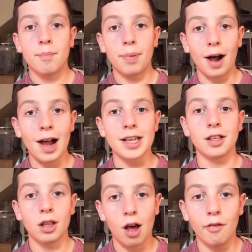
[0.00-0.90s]
but I
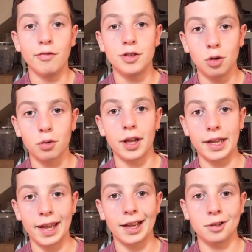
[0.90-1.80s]
love
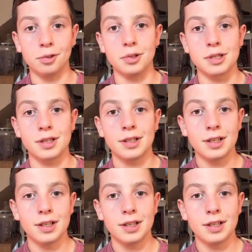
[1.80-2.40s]
Toki Geckos.